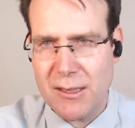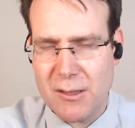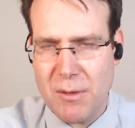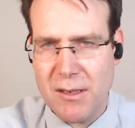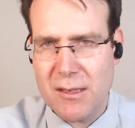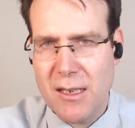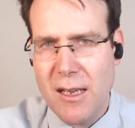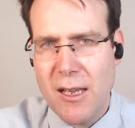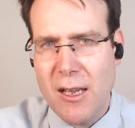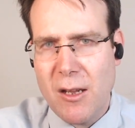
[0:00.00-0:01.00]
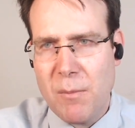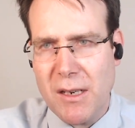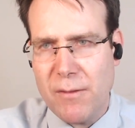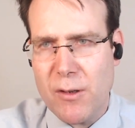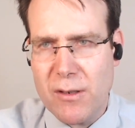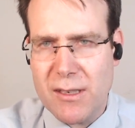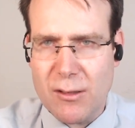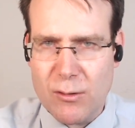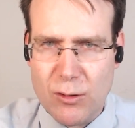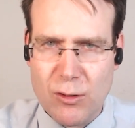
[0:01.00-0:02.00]
6 months. But if you're
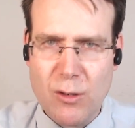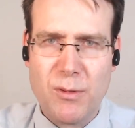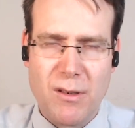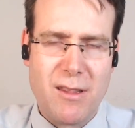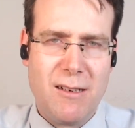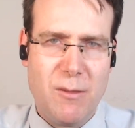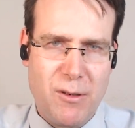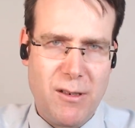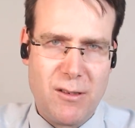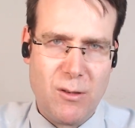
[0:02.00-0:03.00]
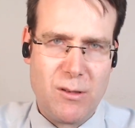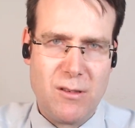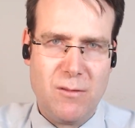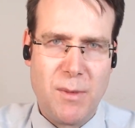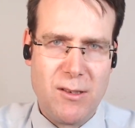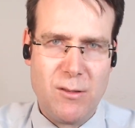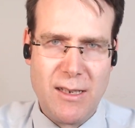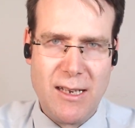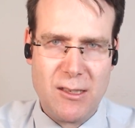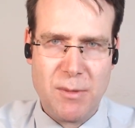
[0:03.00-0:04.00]
using supratherapeutic doses of
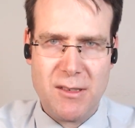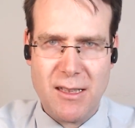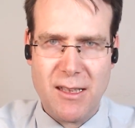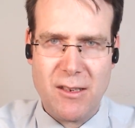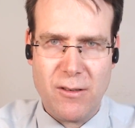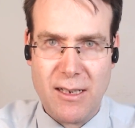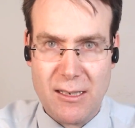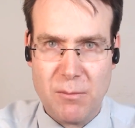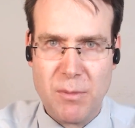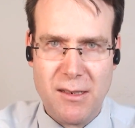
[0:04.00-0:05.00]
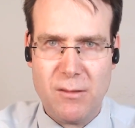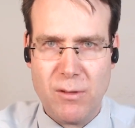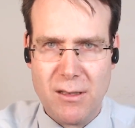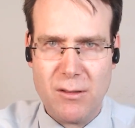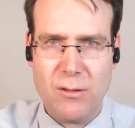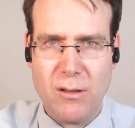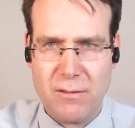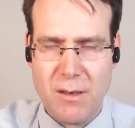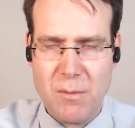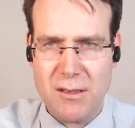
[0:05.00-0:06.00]
benzodiazepines, I think you can get dependent within 2 to
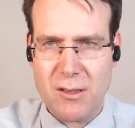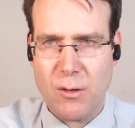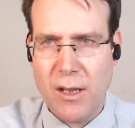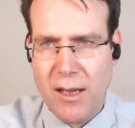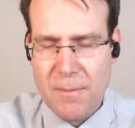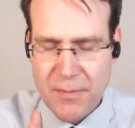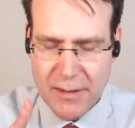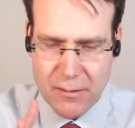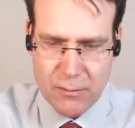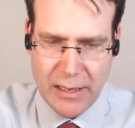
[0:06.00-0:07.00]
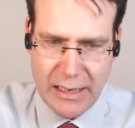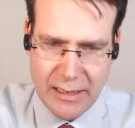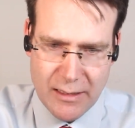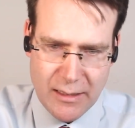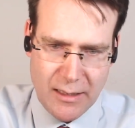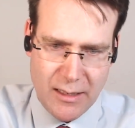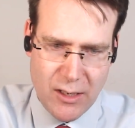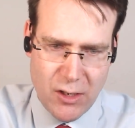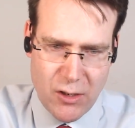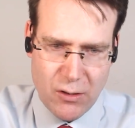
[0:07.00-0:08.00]
3 months. So really,
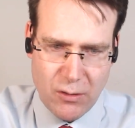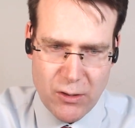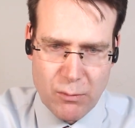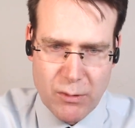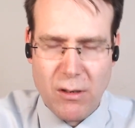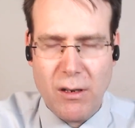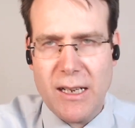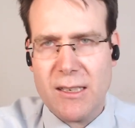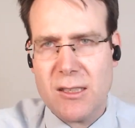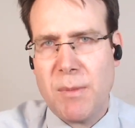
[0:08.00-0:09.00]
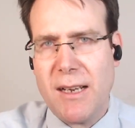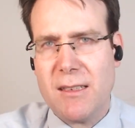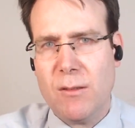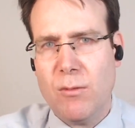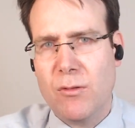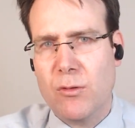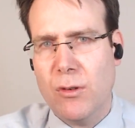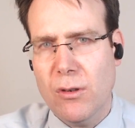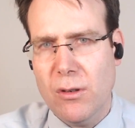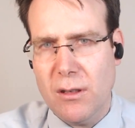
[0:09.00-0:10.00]
you would only expect a
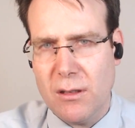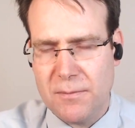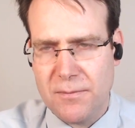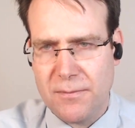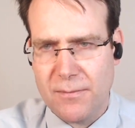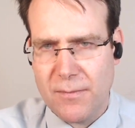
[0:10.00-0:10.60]
withdrawal